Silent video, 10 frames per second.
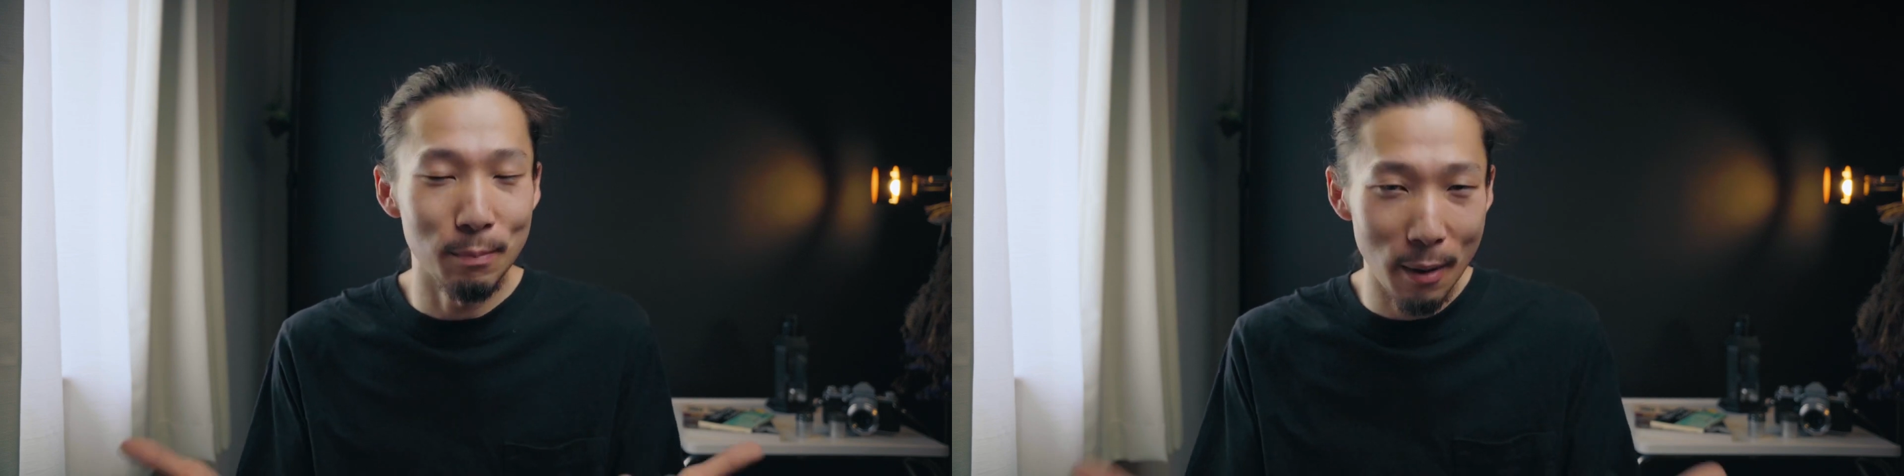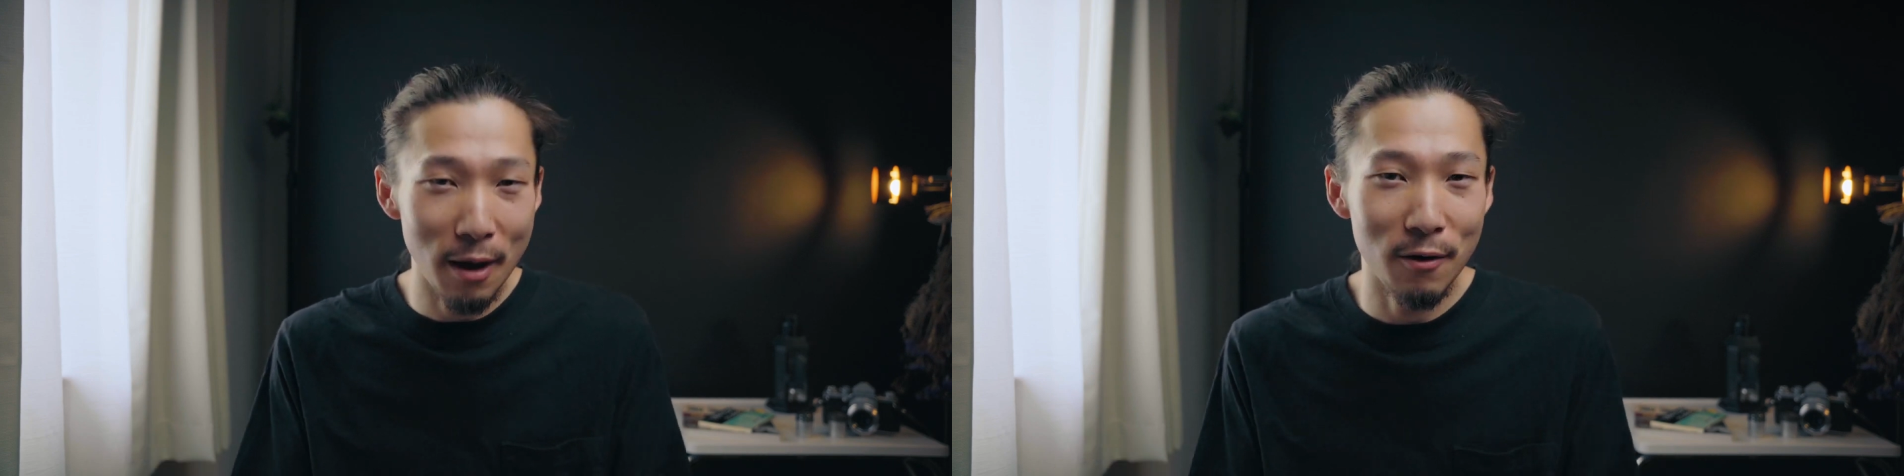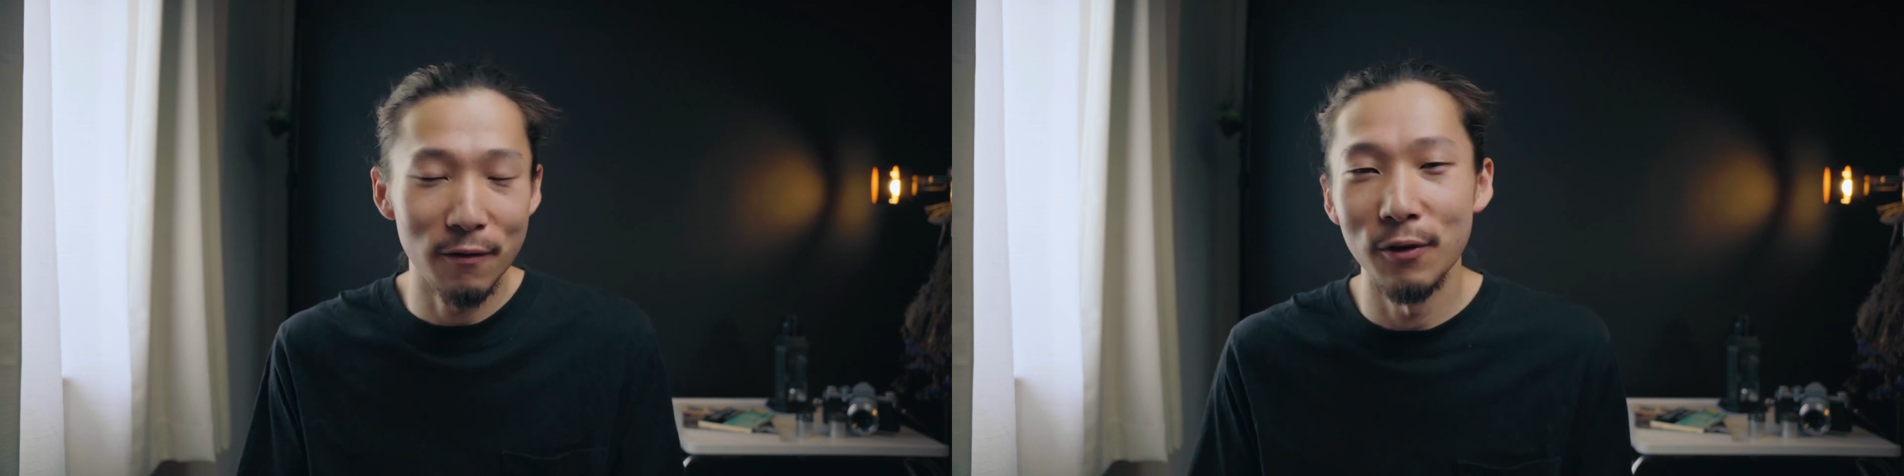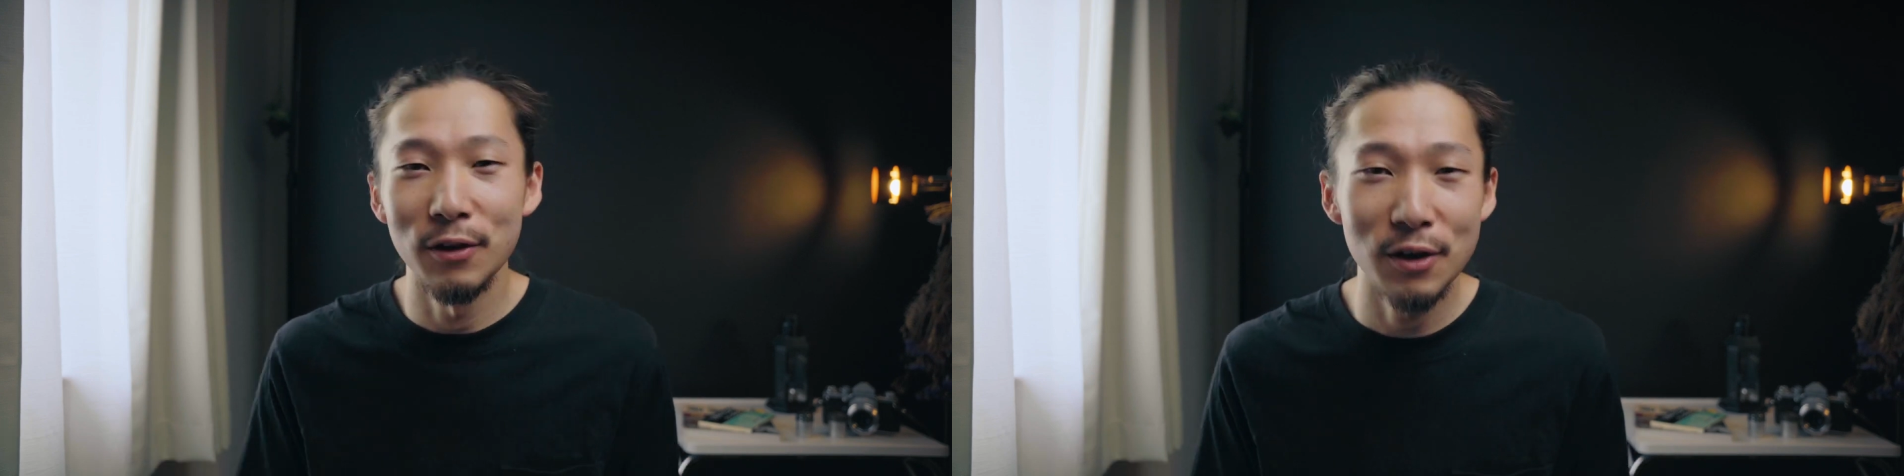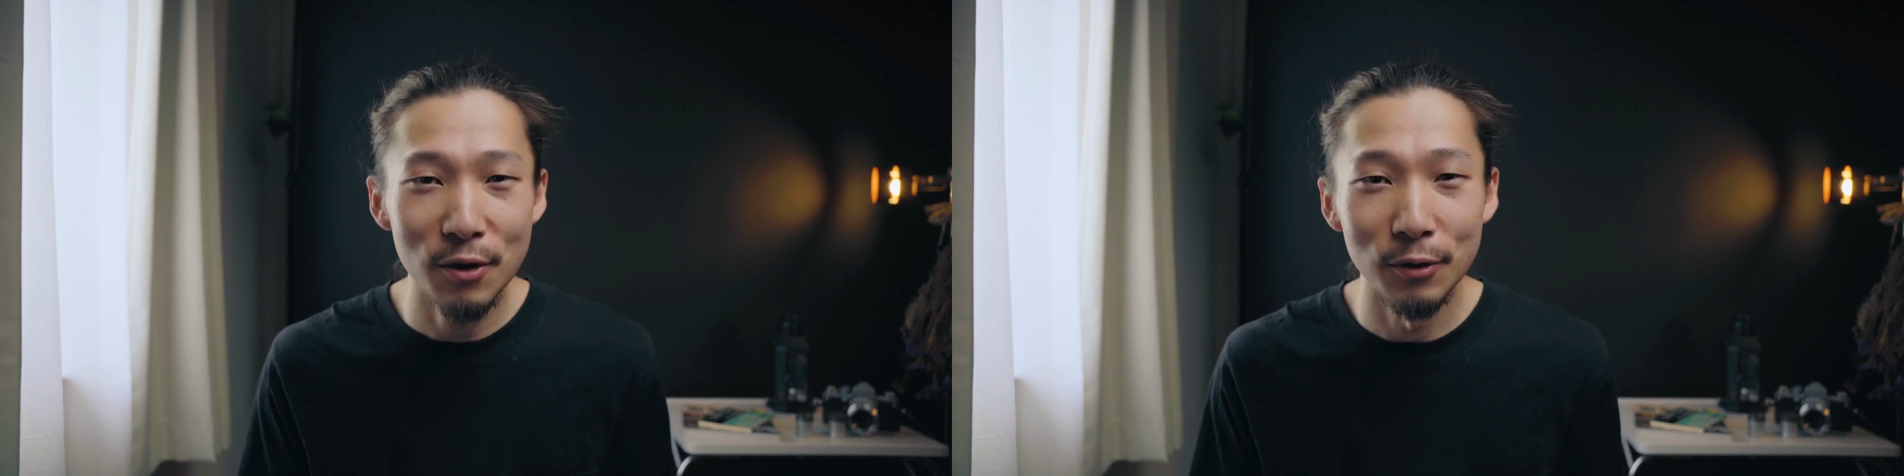better for
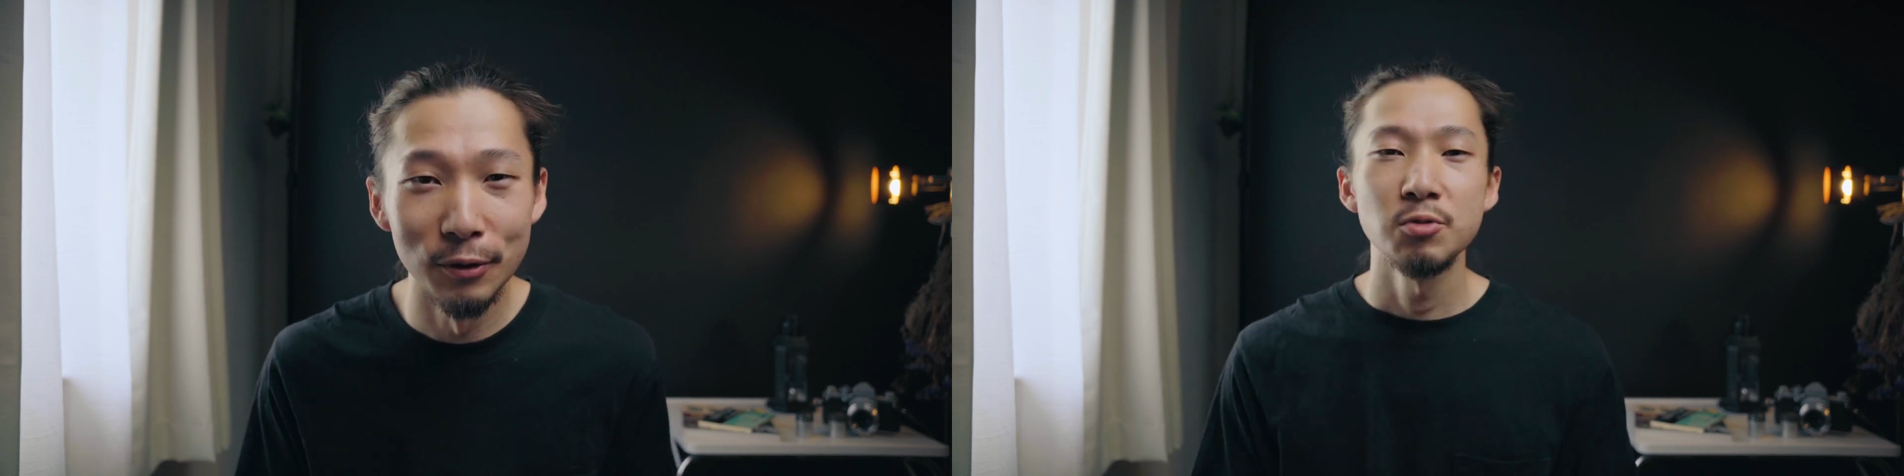you.